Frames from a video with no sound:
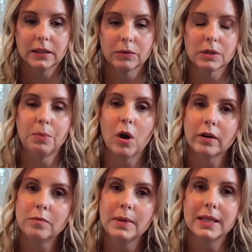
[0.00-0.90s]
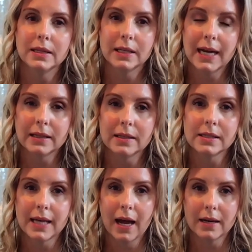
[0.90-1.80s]
there was a part of me that then had this
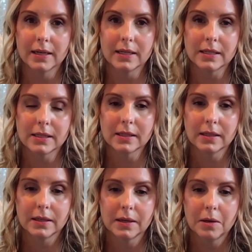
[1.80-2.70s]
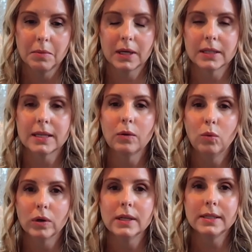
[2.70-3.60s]
sadness because I
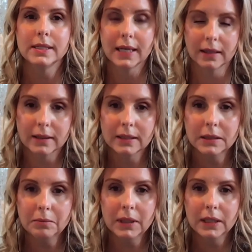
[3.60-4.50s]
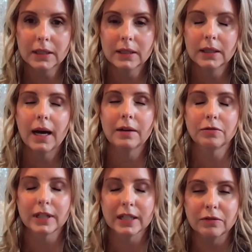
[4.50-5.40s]
wanted to tell him, I
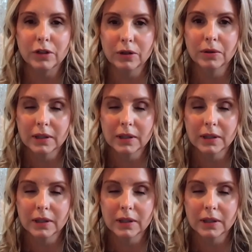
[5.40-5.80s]
forgive you.